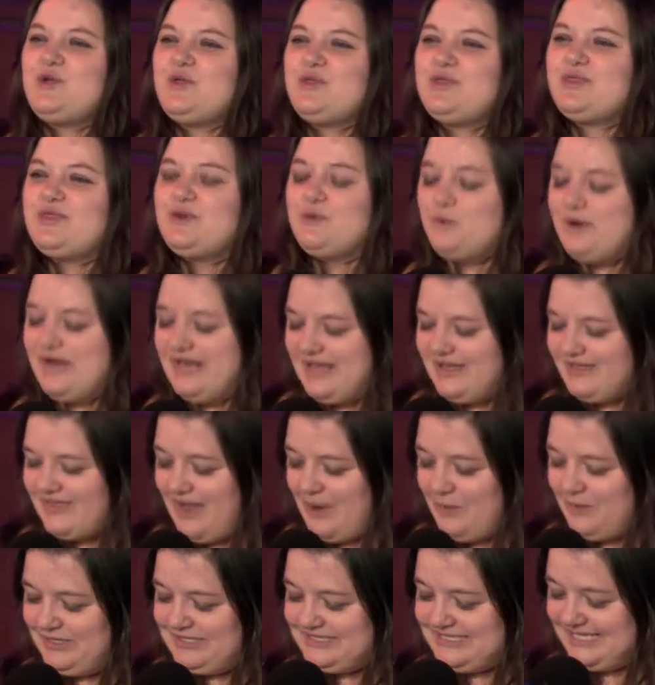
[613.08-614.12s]
the week
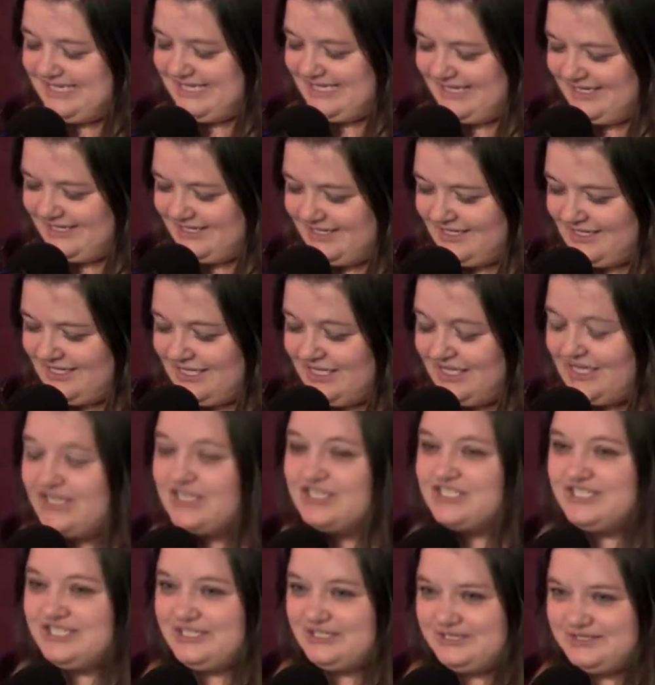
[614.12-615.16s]
that we did
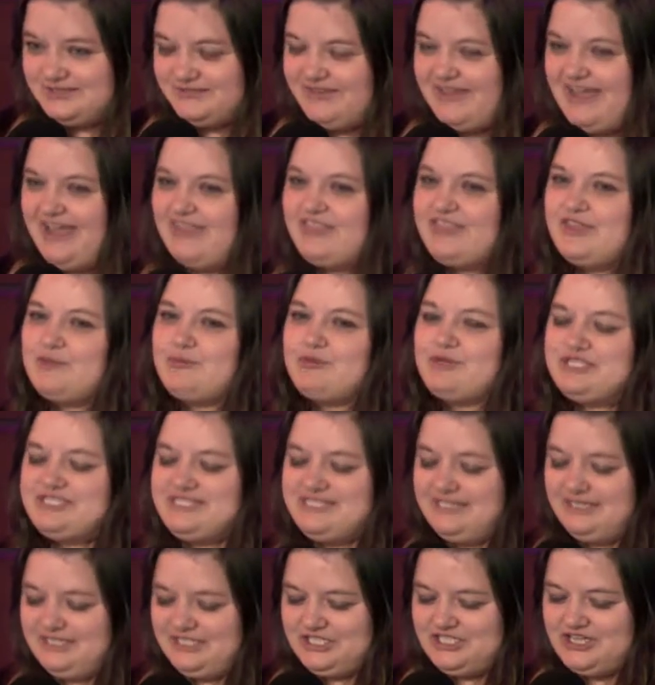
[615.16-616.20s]
Shield of Faith in
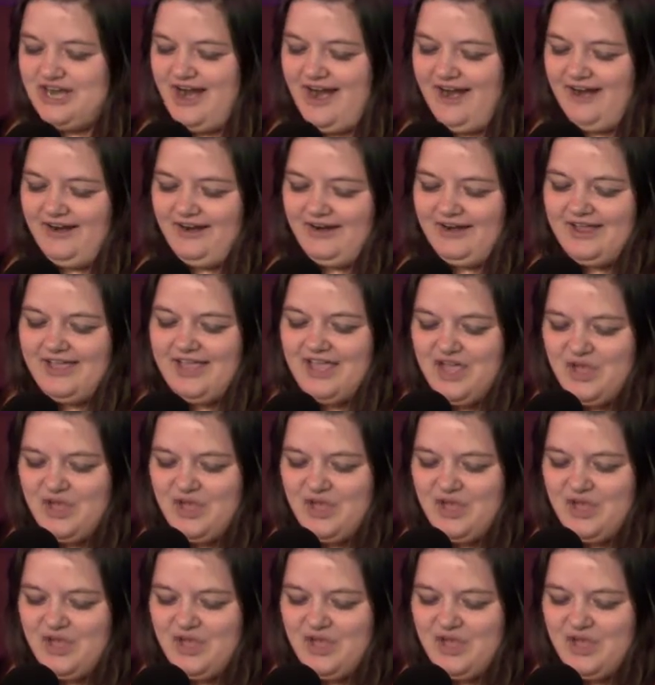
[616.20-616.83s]
Priscilla Shire,